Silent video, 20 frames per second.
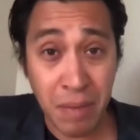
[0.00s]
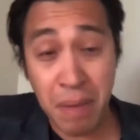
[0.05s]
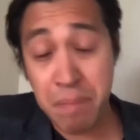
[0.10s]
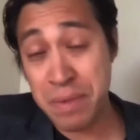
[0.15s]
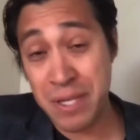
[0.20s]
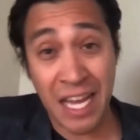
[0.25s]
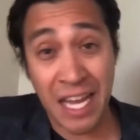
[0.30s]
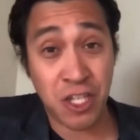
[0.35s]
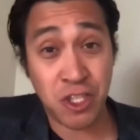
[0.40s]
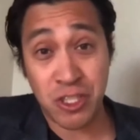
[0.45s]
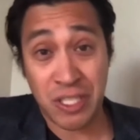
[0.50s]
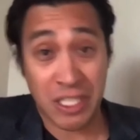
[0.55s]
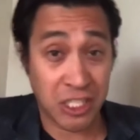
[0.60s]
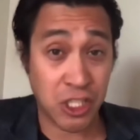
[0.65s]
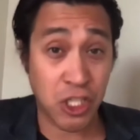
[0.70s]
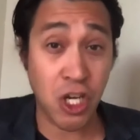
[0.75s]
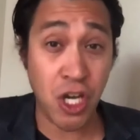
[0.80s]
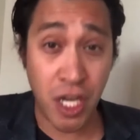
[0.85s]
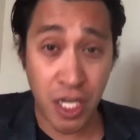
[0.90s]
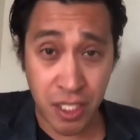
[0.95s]
It might be actually
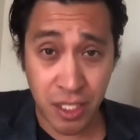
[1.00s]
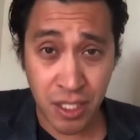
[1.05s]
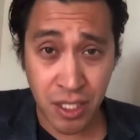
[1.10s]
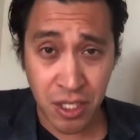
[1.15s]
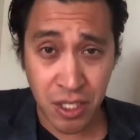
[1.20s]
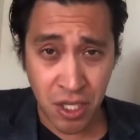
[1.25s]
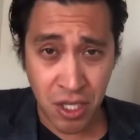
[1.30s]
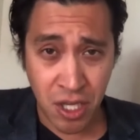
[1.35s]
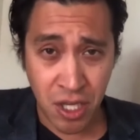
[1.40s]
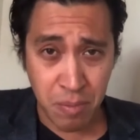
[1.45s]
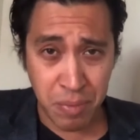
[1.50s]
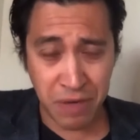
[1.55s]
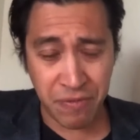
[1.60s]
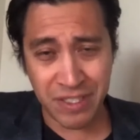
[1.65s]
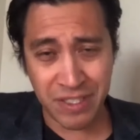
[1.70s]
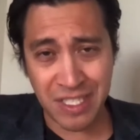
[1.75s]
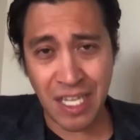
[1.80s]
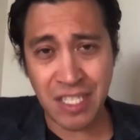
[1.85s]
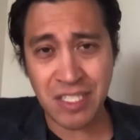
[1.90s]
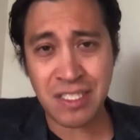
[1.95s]
good, But
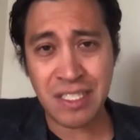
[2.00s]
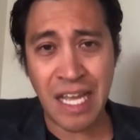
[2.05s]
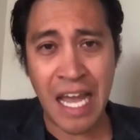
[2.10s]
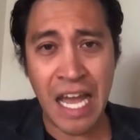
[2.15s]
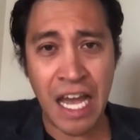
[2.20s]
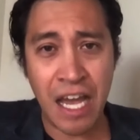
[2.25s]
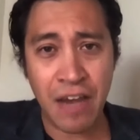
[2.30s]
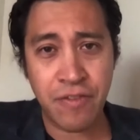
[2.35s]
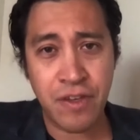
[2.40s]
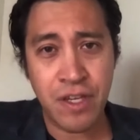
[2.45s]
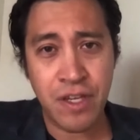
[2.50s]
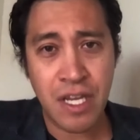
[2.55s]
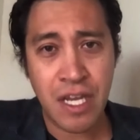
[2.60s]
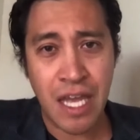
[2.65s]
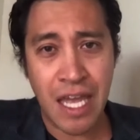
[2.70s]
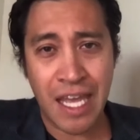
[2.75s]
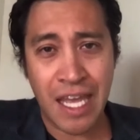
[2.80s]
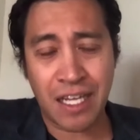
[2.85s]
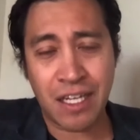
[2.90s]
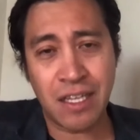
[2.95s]
if it doesn't have
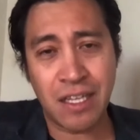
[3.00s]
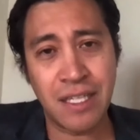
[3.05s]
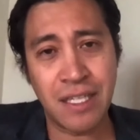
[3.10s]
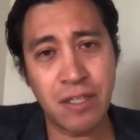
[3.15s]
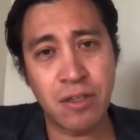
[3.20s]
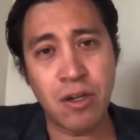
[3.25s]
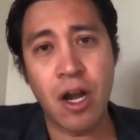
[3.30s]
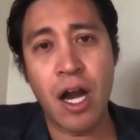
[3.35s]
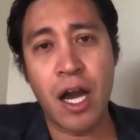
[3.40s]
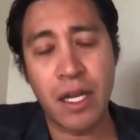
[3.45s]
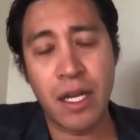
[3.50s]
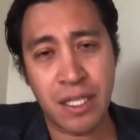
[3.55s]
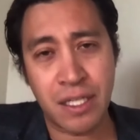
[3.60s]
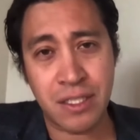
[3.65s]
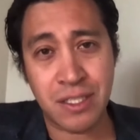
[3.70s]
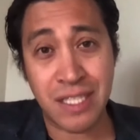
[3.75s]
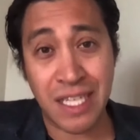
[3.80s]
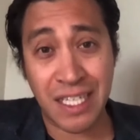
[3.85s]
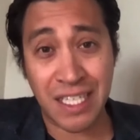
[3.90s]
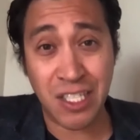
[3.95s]
a clear
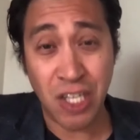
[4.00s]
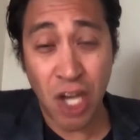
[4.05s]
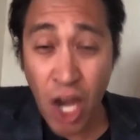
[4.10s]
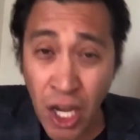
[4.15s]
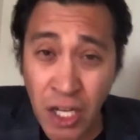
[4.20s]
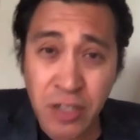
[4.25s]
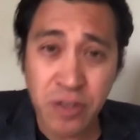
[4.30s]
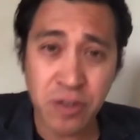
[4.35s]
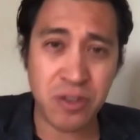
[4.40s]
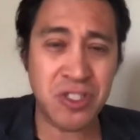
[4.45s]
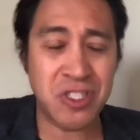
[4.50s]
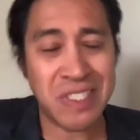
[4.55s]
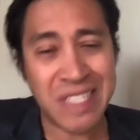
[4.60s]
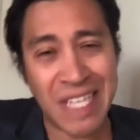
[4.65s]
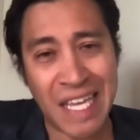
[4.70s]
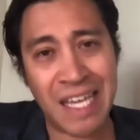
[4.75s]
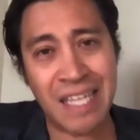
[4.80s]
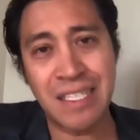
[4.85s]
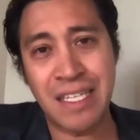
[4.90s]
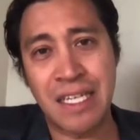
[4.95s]
audience that can
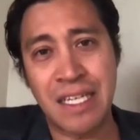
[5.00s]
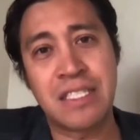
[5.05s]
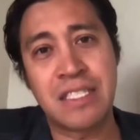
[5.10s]
understand